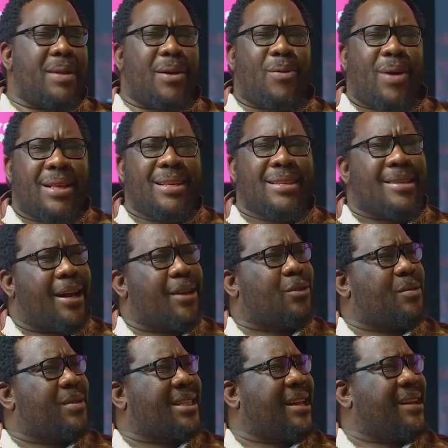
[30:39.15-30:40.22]
Like, what is there
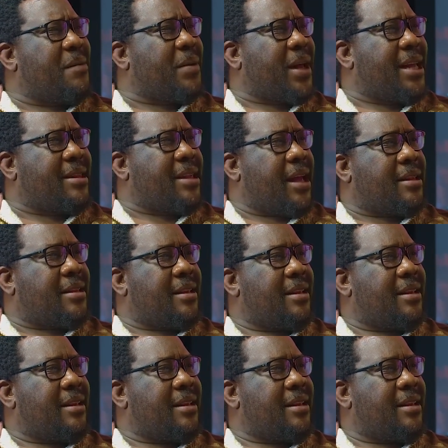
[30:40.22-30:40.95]
to be celebrated?